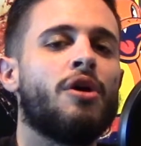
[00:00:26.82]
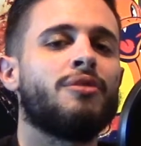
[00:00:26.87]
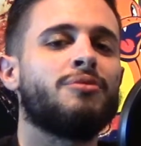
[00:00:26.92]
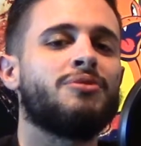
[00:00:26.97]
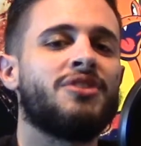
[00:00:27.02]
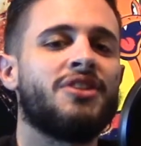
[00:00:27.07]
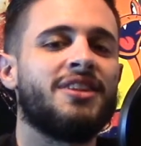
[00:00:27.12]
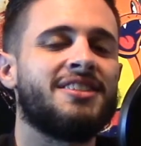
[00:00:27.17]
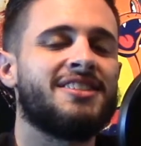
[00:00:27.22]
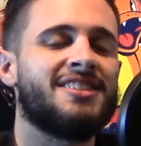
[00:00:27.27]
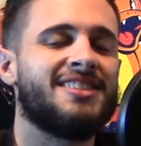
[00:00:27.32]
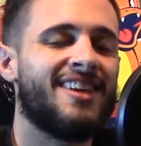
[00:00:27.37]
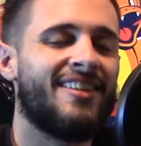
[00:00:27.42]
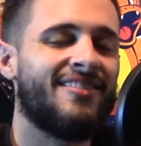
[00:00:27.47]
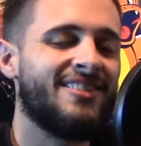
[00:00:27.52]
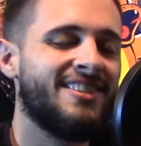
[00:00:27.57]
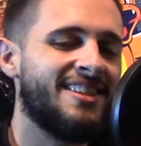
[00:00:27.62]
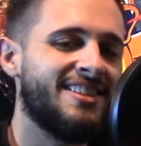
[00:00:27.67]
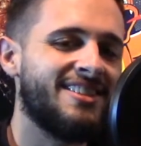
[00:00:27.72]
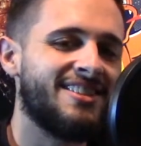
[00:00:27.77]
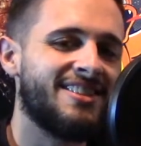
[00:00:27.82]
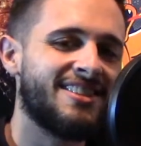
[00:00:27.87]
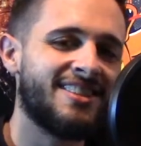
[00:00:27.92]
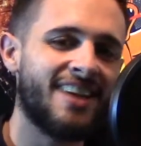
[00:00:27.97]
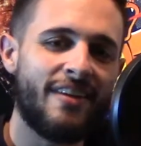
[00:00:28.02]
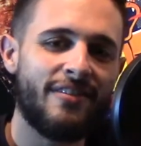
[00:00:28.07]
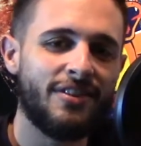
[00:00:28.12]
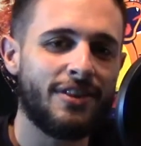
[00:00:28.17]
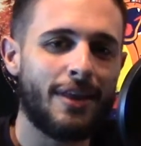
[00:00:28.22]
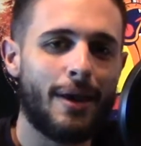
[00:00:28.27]
to the
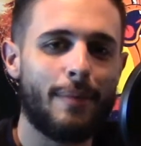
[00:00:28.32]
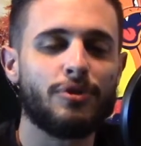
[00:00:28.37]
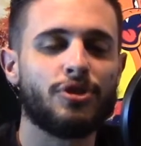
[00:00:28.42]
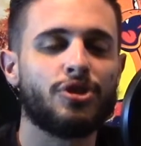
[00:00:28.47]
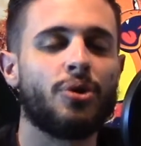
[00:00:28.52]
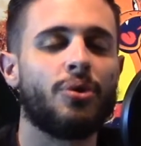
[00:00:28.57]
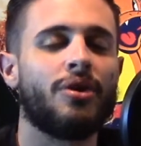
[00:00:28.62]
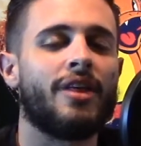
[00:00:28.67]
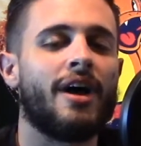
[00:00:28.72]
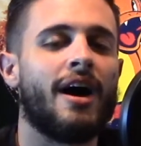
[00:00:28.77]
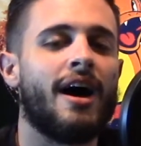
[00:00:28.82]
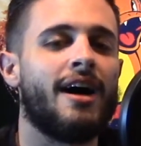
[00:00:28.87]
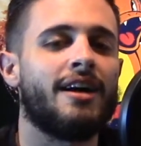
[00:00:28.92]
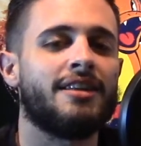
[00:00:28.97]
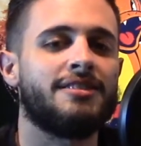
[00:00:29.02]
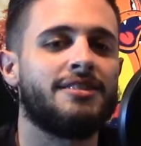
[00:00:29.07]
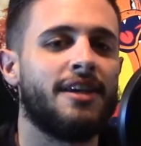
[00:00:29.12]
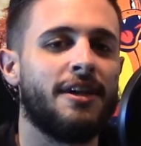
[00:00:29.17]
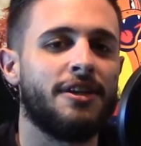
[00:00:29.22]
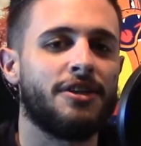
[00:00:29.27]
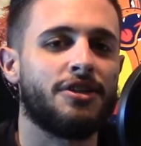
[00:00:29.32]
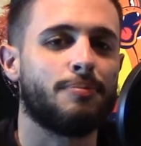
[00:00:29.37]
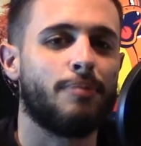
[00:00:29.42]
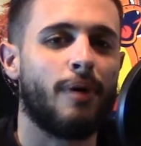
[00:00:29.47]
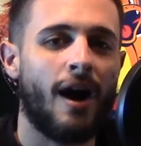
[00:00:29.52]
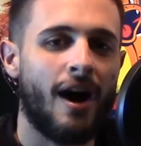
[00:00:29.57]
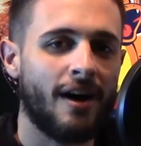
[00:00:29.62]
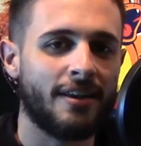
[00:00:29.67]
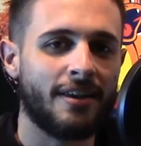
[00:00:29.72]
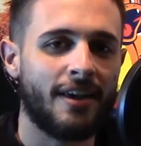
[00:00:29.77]
77th episode of the Hot Takes
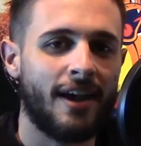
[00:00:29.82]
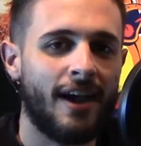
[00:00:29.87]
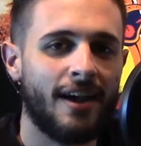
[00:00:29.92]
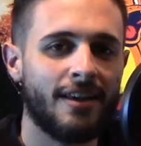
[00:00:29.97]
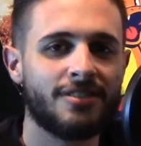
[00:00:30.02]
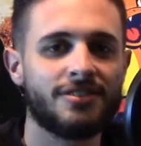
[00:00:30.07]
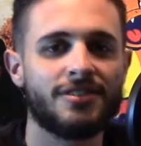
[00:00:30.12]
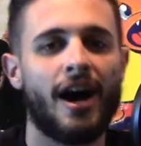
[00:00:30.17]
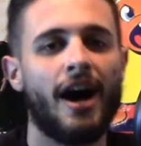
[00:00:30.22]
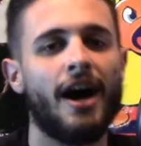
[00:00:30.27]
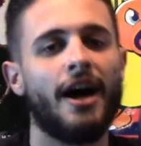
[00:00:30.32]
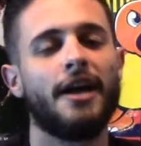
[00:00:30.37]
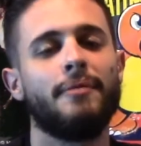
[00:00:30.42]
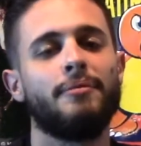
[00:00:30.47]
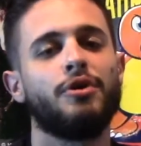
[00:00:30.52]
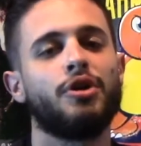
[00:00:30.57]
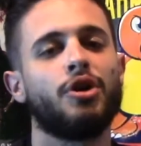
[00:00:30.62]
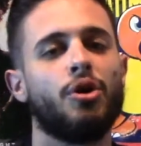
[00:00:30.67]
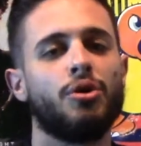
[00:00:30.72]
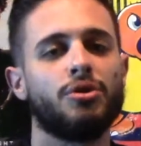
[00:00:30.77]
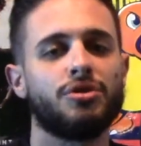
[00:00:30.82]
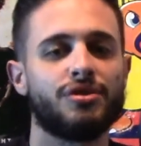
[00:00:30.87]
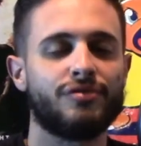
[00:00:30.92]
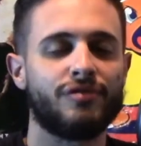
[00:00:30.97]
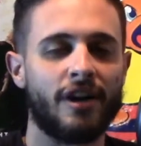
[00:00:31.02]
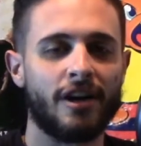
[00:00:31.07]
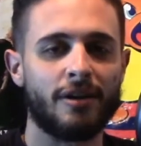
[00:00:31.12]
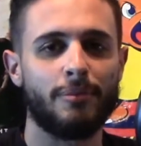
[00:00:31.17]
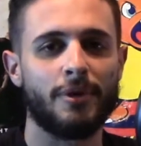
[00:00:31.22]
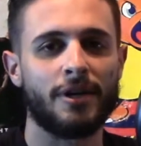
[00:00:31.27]
podcast. I am your host,
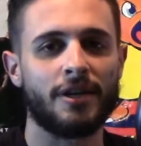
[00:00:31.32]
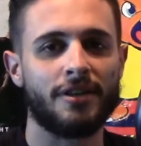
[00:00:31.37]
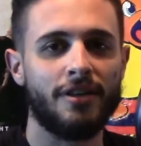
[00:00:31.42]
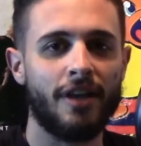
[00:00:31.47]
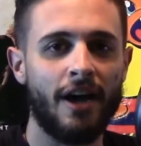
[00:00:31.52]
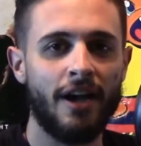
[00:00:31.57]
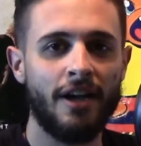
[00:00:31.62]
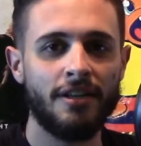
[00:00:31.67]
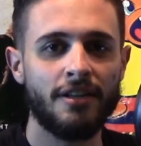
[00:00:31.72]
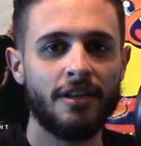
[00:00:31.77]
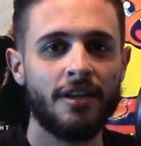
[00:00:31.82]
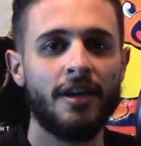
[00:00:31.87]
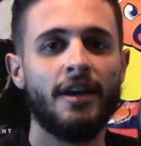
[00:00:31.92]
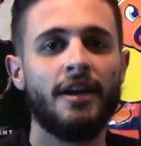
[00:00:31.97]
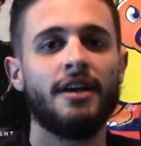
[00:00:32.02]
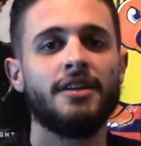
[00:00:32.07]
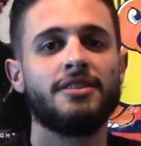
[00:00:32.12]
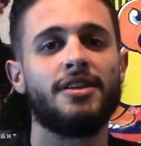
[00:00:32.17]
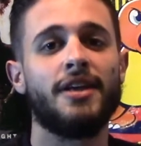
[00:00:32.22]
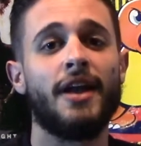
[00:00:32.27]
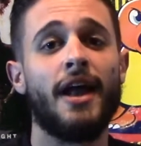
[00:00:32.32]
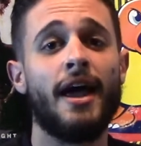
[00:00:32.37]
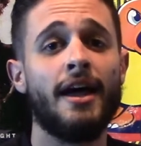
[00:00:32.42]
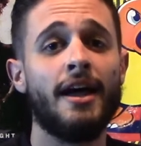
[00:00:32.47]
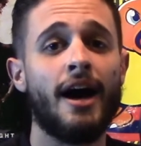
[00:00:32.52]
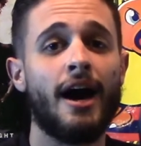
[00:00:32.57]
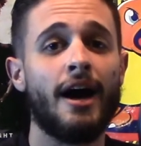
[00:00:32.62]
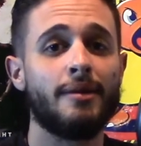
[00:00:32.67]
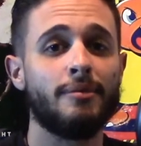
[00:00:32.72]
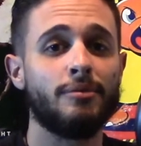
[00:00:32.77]
Frank McKnight. Today,
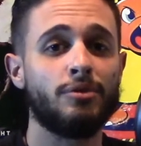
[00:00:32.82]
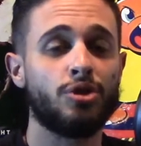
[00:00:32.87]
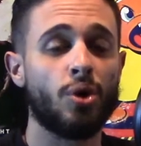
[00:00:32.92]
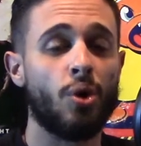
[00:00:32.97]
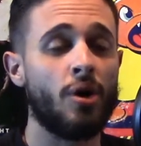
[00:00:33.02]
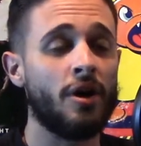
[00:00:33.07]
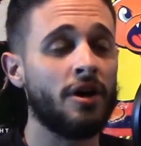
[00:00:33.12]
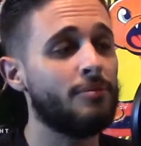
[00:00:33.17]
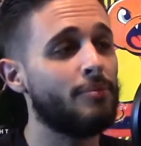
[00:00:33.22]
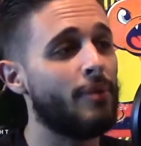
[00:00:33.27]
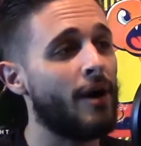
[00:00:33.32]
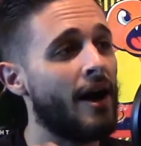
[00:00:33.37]
I am joined by